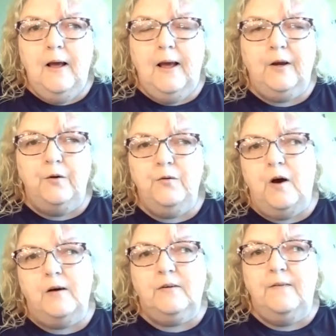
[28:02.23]
and go
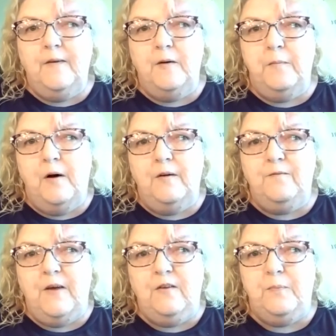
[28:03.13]
talk to them
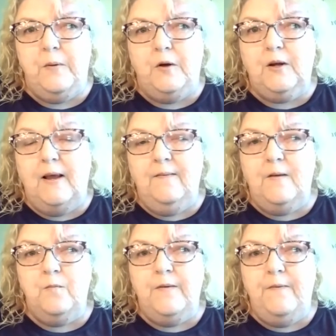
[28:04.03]
on Facebook. And
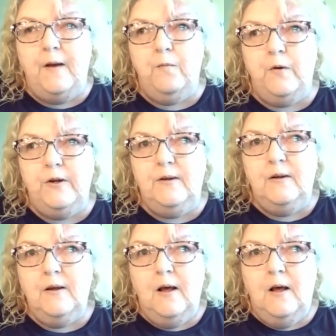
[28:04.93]
then when they would
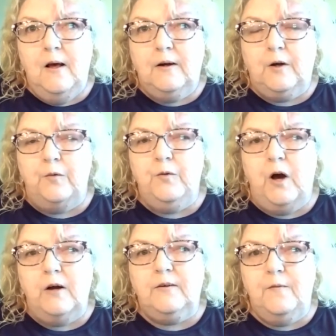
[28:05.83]
go
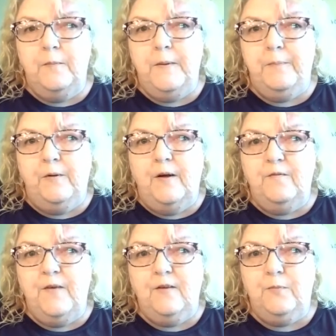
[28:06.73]
talk to the people
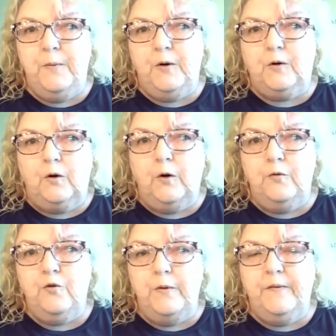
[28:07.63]
on Facebook or
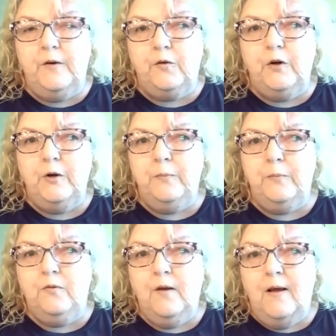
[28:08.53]
go join their
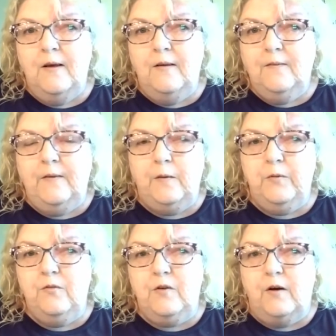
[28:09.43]
groups, then they would
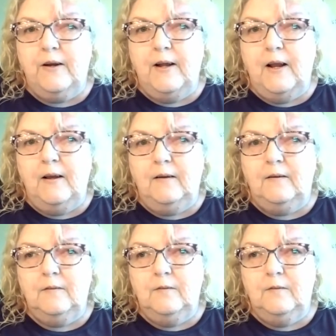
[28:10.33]
start getting